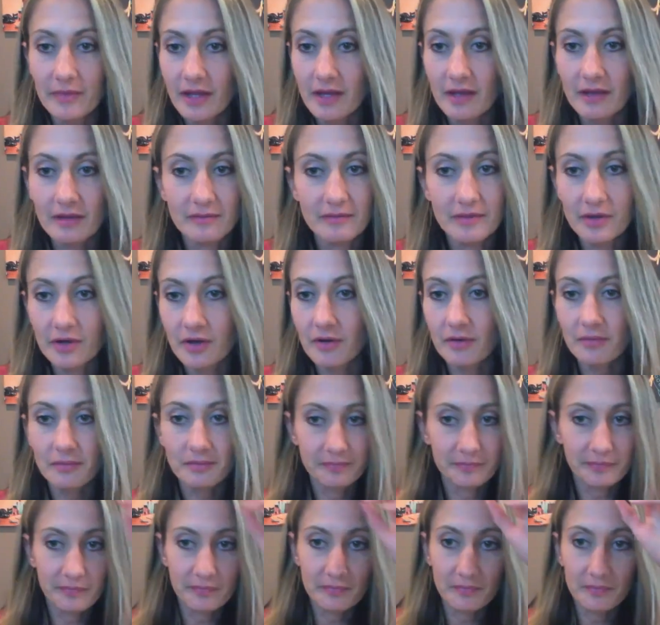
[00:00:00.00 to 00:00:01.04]
Like,
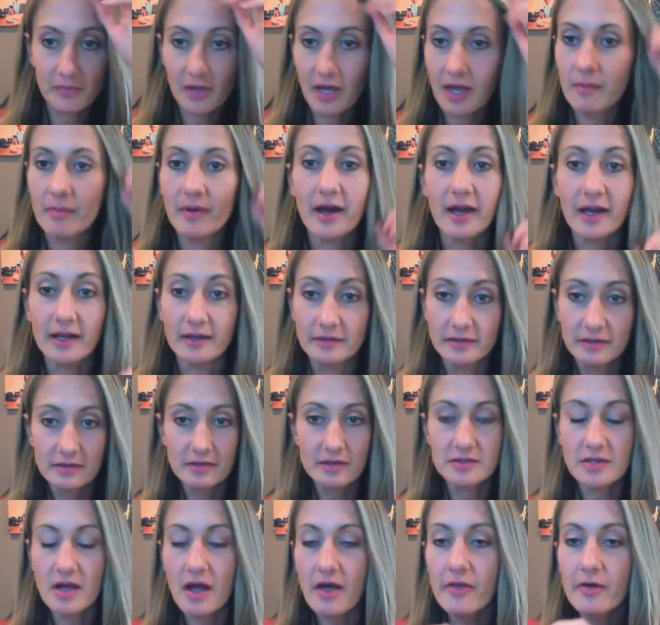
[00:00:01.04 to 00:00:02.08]
okay, bye.
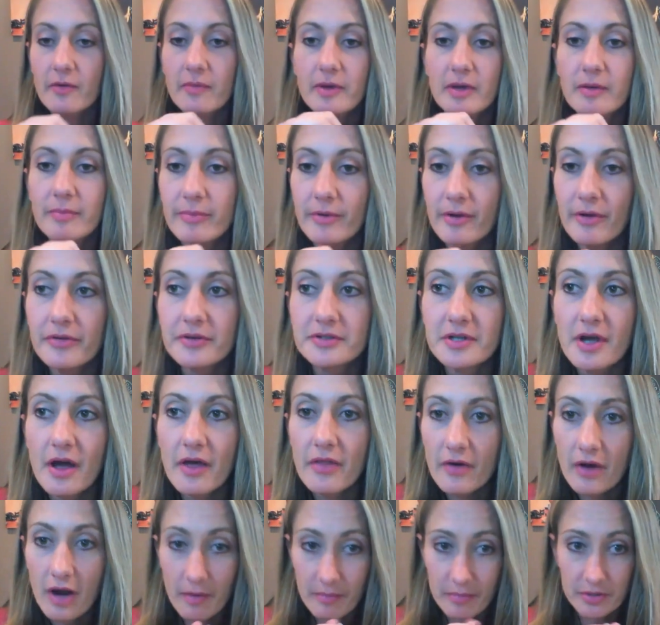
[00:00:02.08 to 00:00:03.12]
There's other people, there's
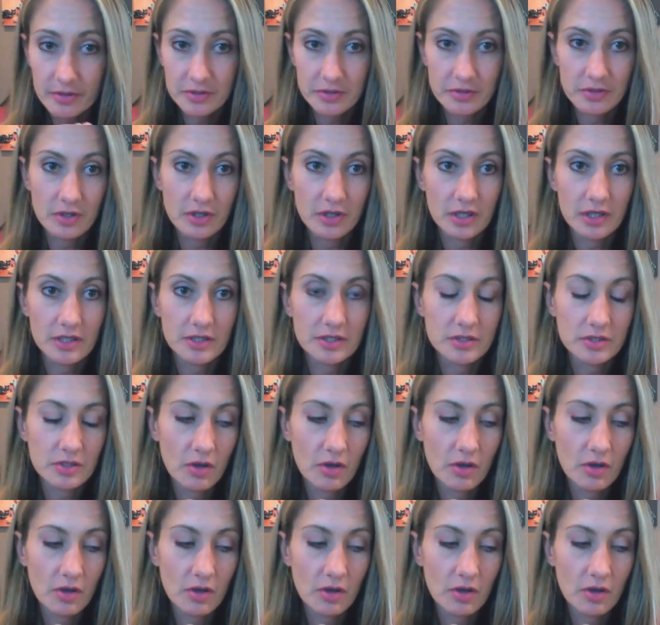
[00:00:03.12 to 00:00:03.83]
other opportunities.